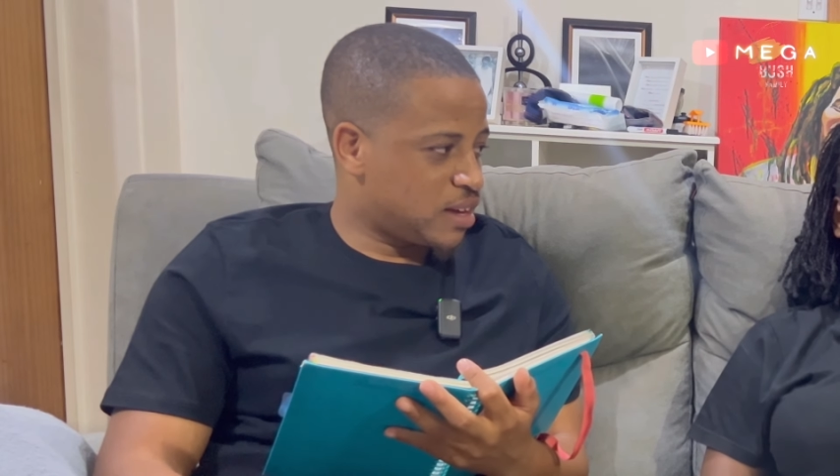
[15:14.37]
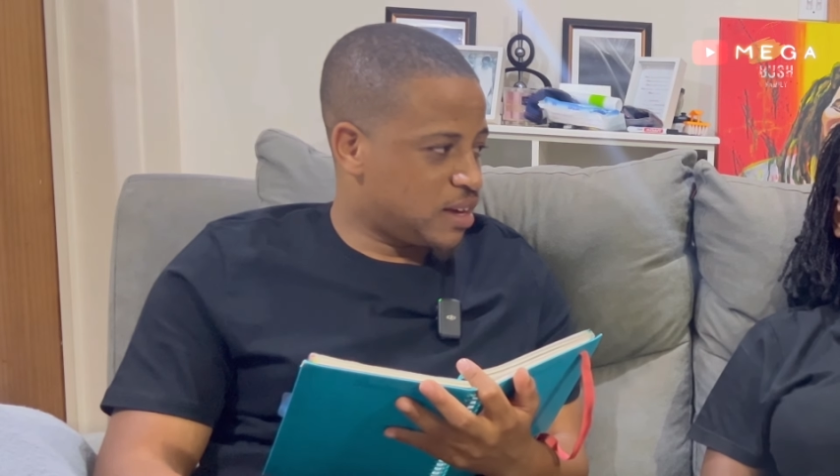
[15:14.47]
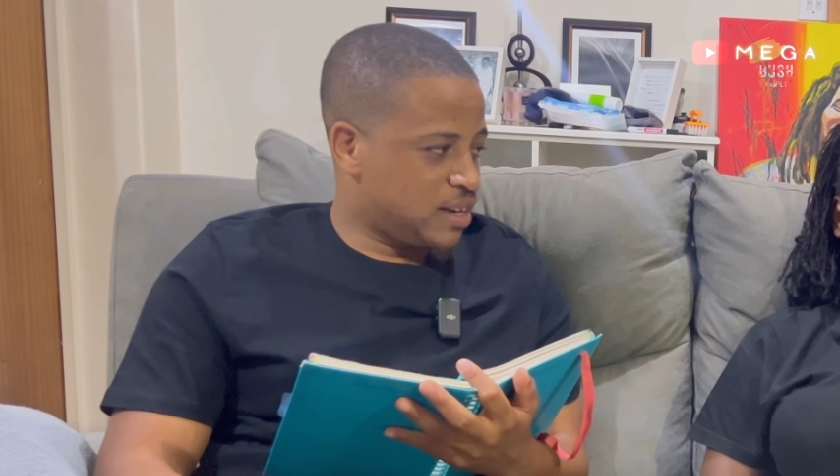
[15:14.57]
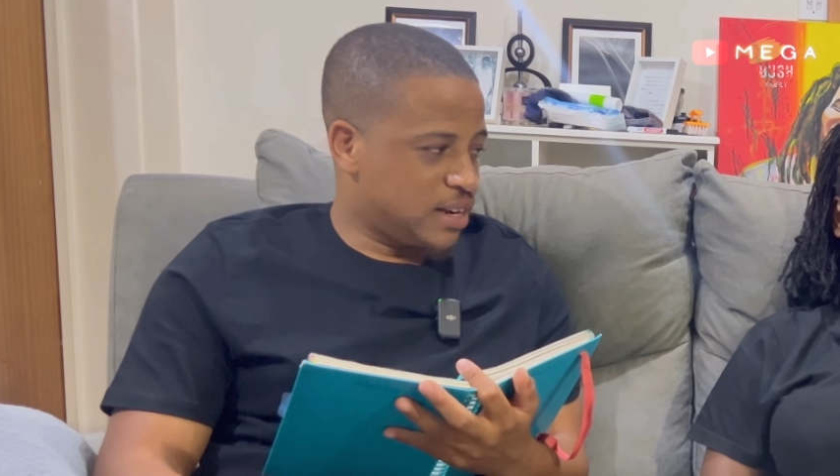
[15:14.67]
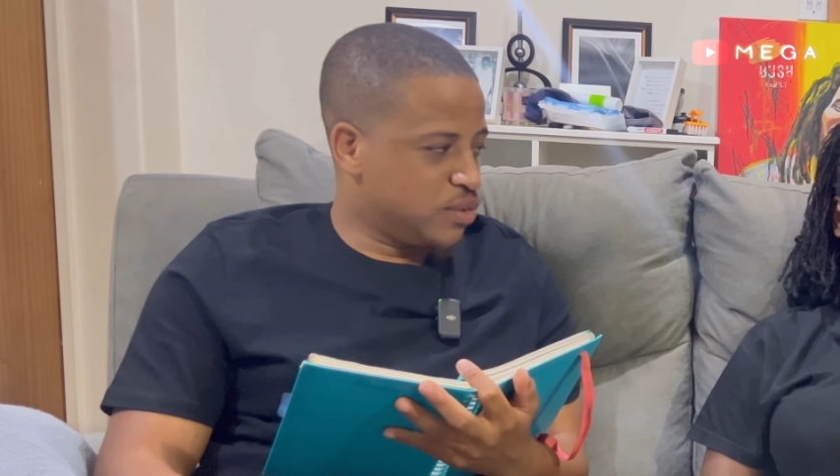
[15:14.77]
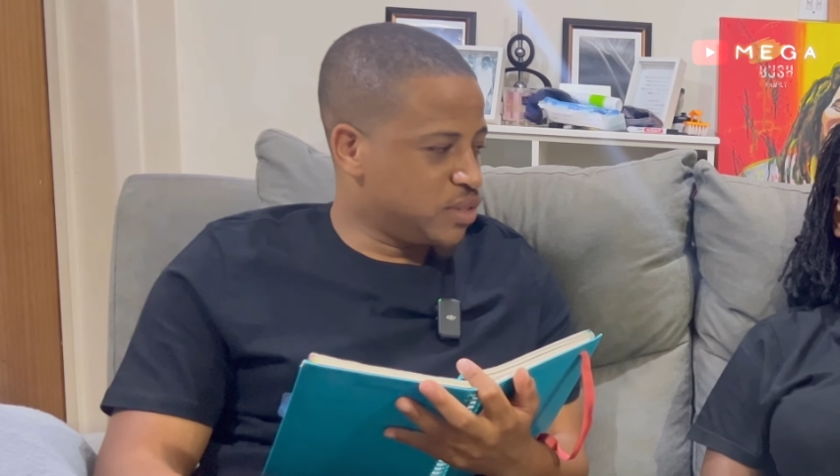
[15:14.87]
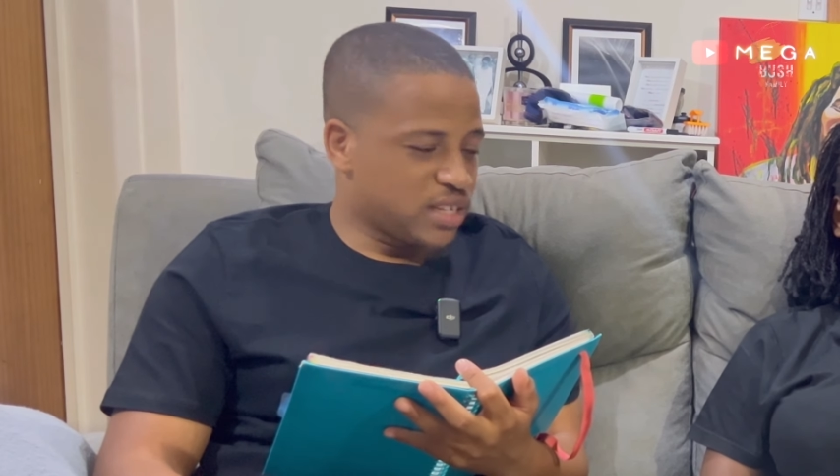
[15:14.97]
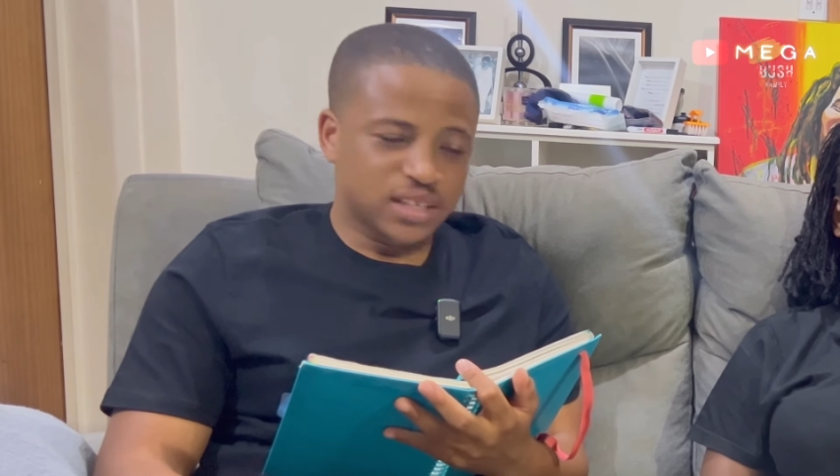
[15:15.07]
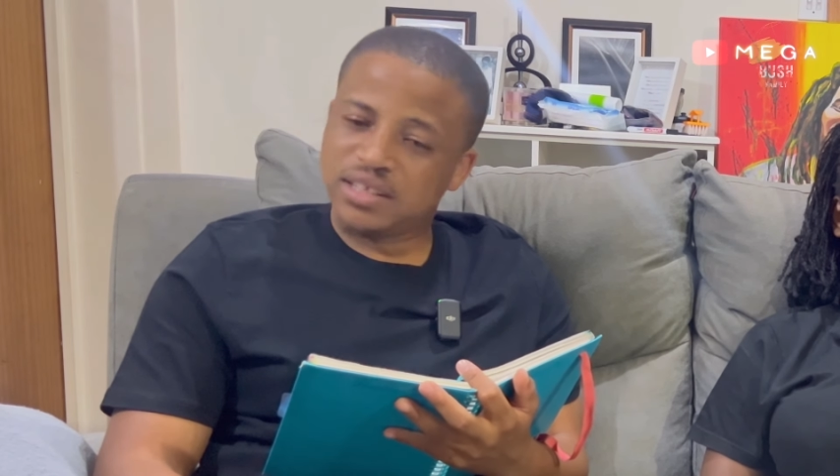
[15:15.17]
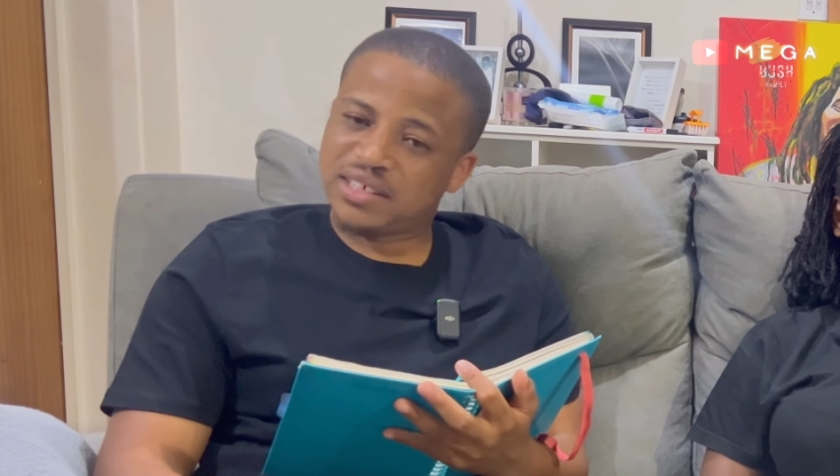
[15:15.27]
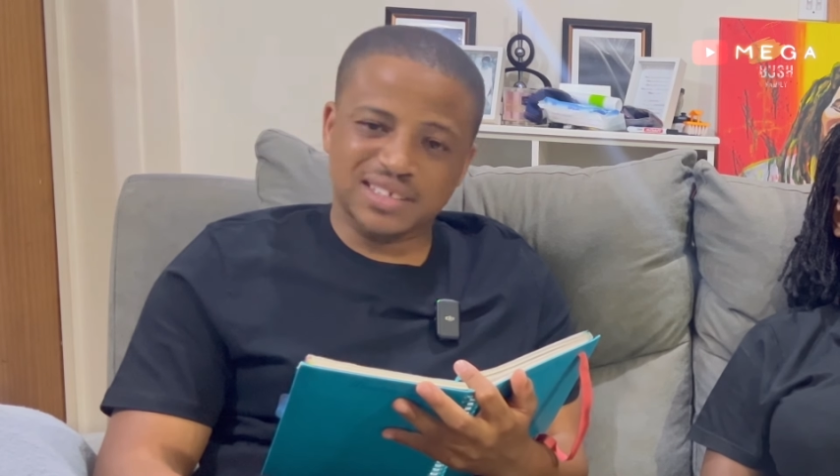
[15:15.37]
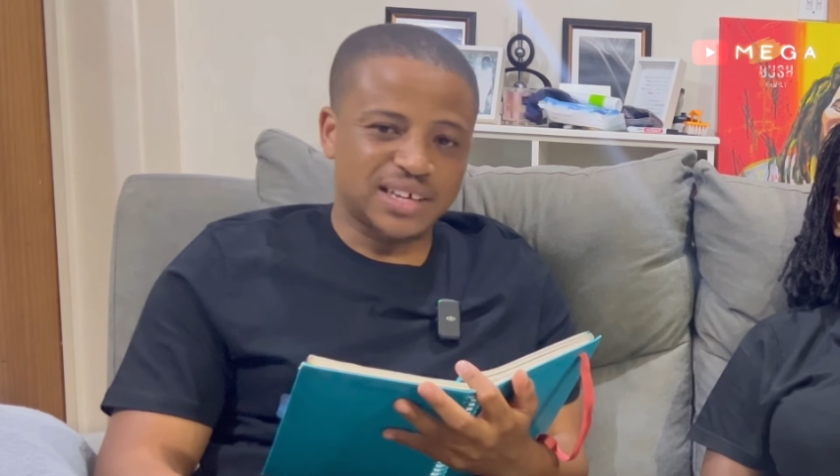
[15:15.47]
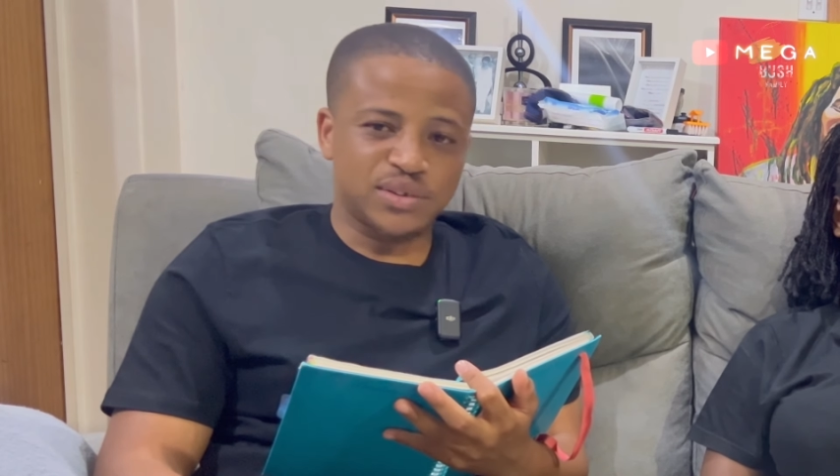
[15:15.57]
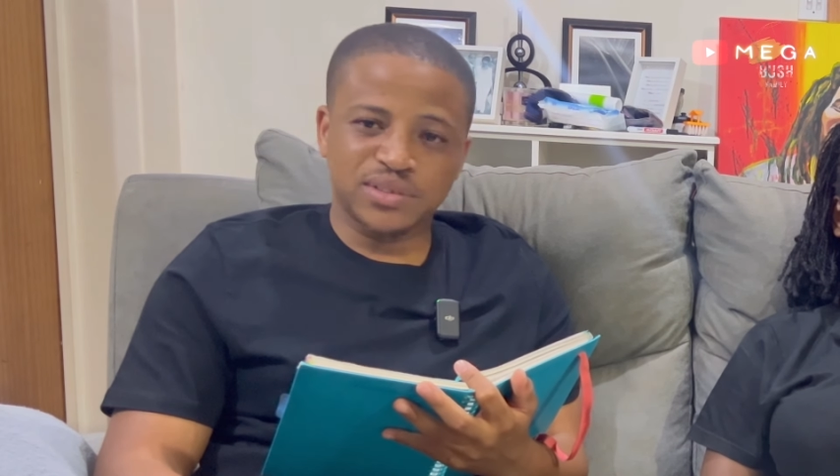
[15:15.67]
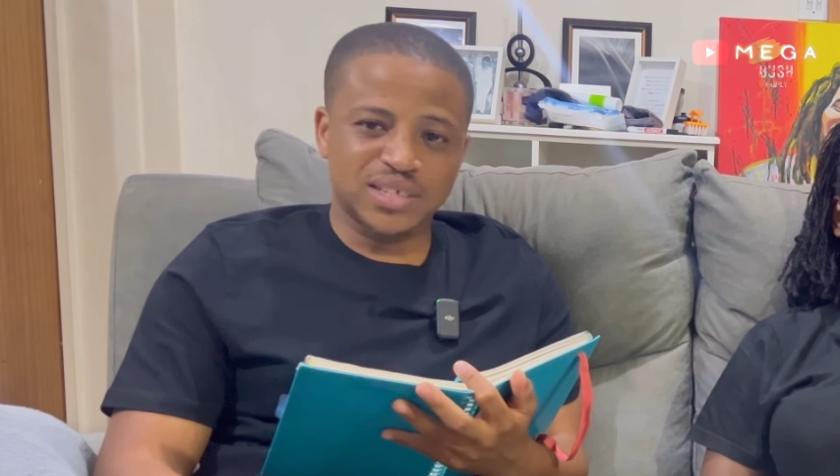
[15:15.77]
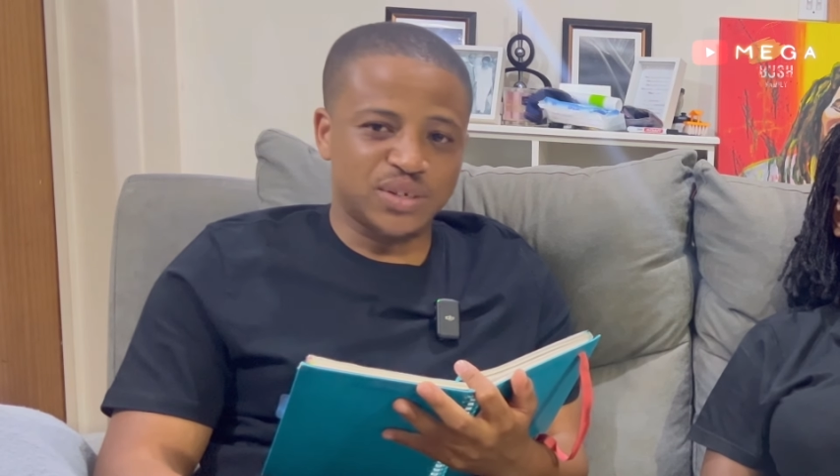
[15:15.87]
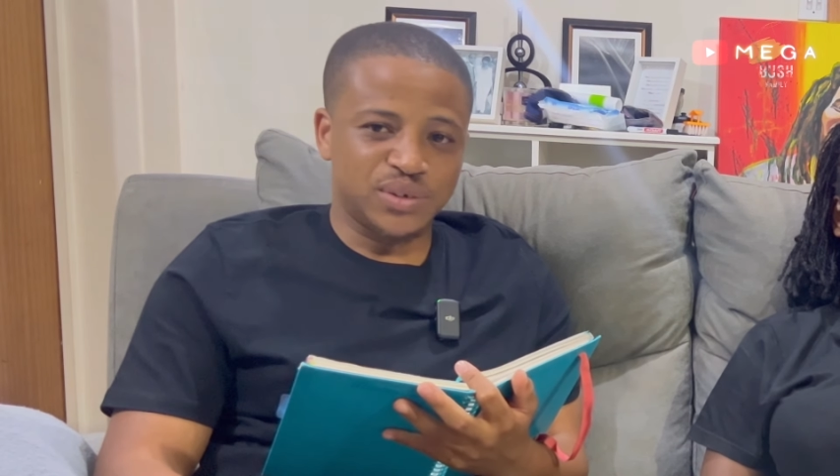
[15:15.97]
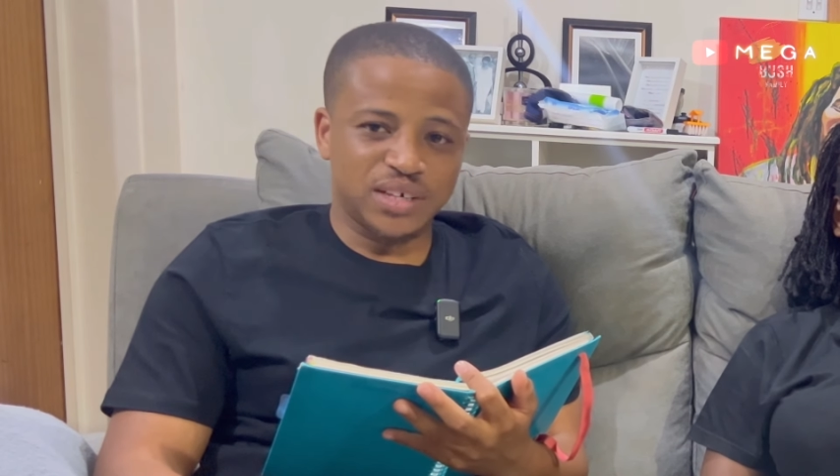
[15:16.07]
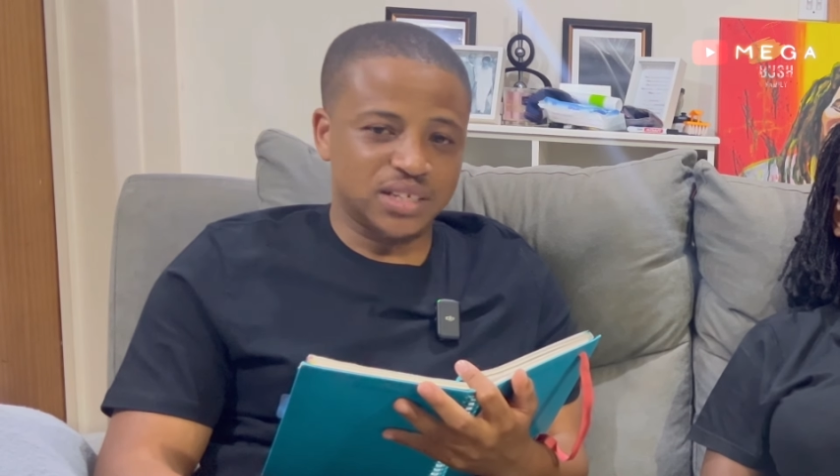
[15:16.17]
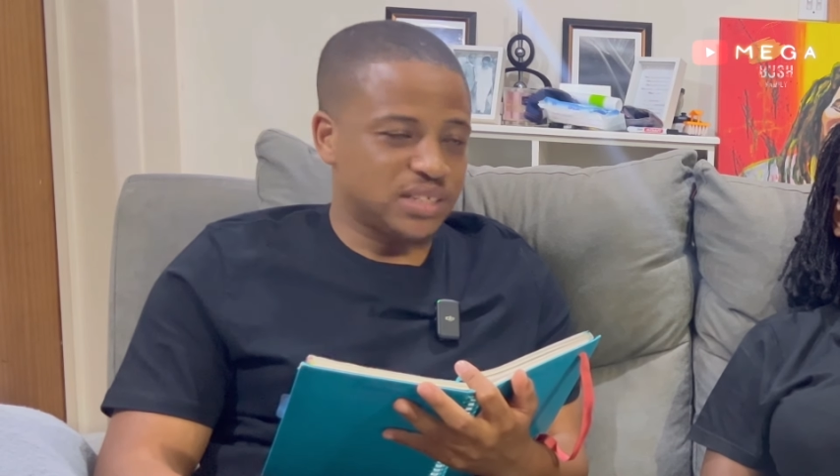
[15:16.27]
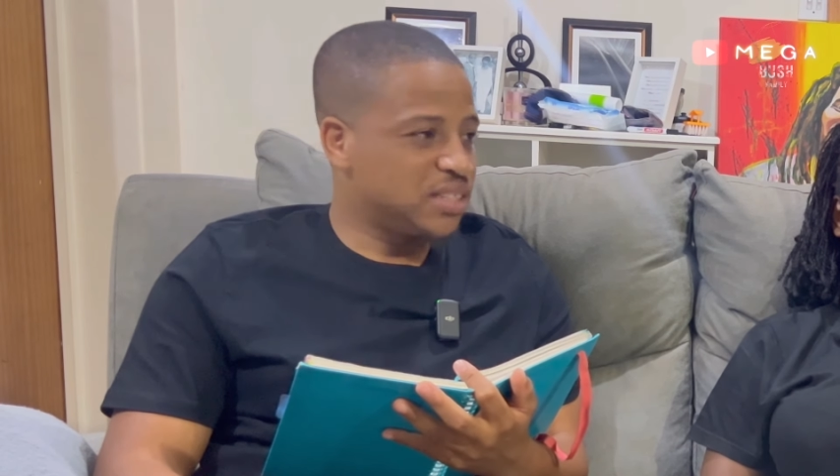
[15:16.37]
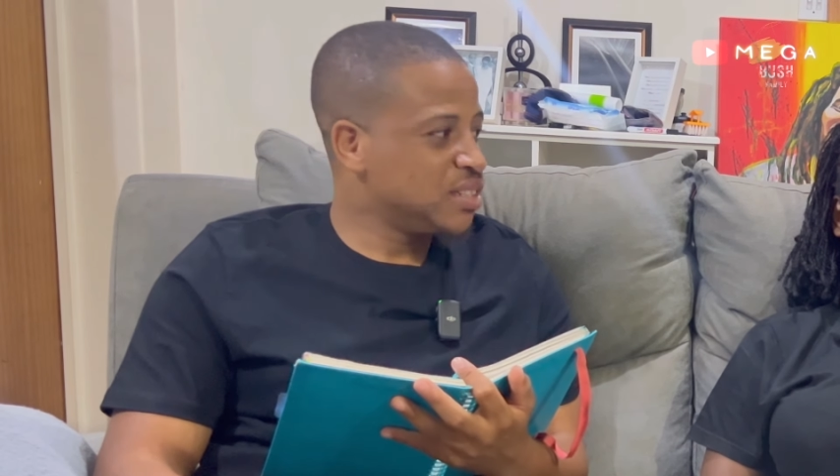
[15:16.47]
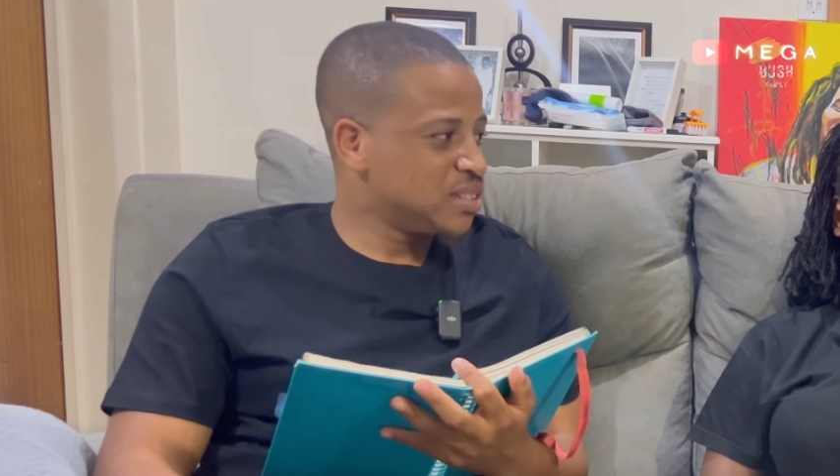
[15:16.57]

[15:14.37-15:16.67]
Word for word: and i don't think i don't think you get it